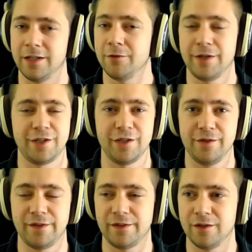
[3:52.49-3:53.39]
No
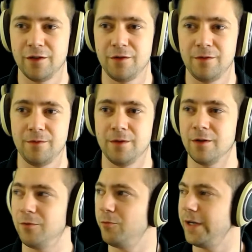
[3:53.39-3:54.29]
issues,
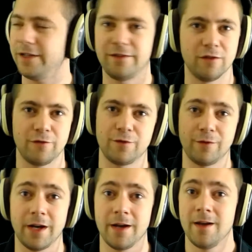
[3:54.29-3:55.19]
no weird
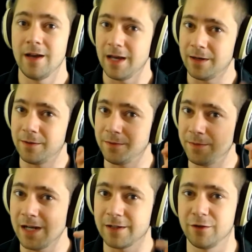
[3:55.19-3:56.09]
software. And
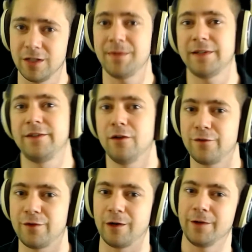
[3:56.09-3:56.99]
yeah, talking about
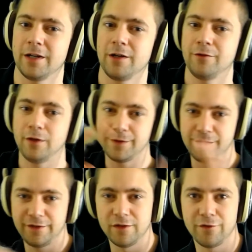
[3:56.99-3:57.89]
software, we're gonna go over
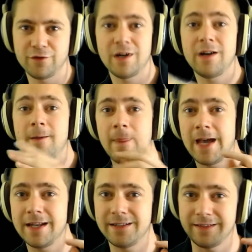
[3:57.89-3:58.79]
to software
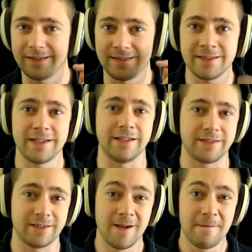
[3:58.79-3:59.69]
and
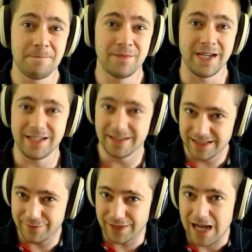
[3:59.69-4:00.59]
settings. It doesn't
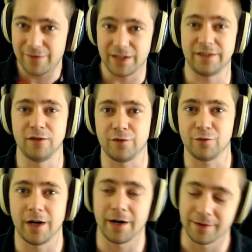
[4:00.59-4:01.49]
even have any
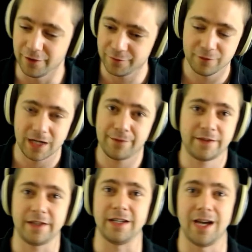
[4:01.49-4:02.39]
software, not what I've seen.